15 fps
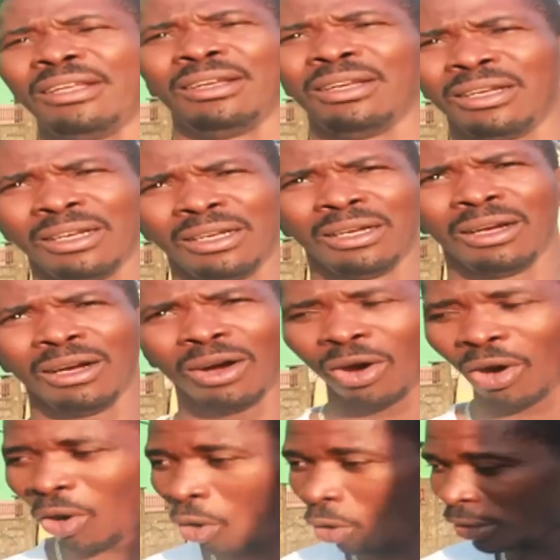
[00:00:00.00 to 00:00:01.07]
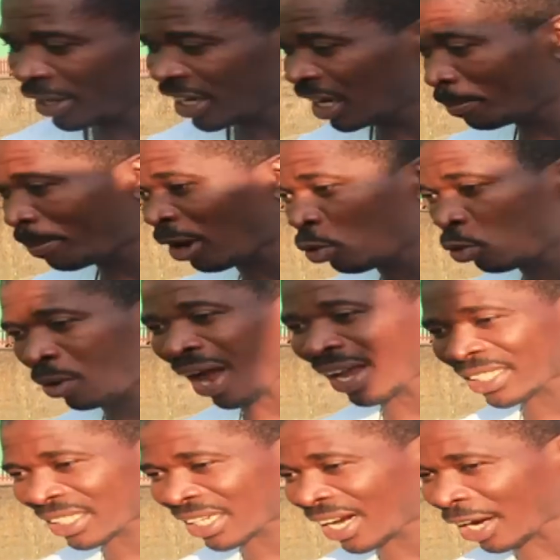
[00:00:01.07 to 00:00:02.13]
Only my brother. Only the bank will
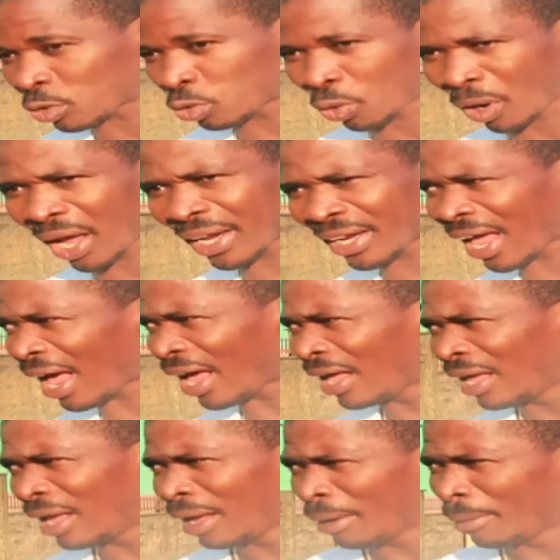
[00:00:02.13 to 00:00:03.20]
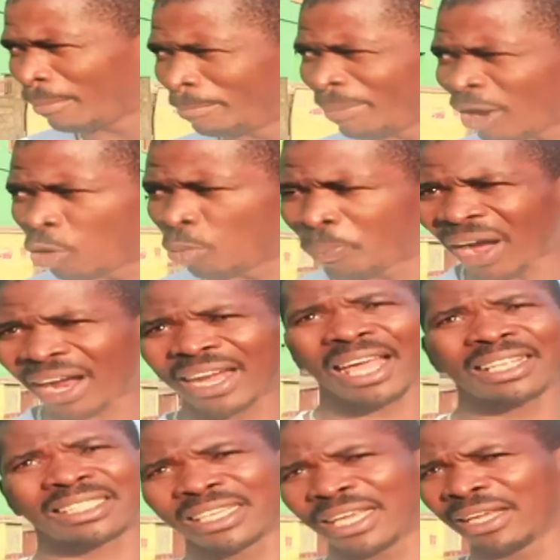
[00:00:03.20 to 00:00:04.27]
cast. All longer experience the
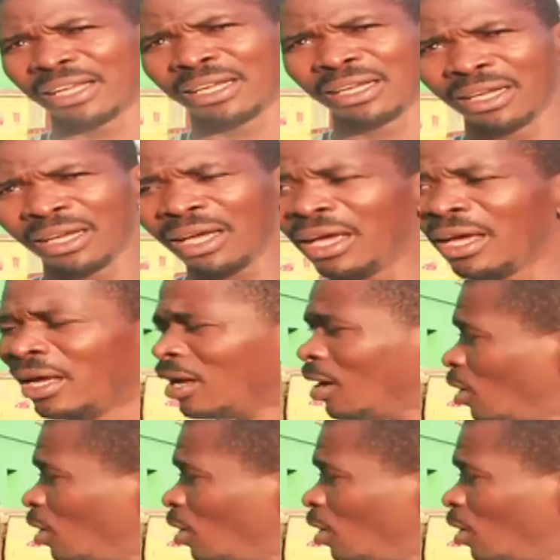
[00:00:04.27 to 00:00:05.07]
mirrors and all that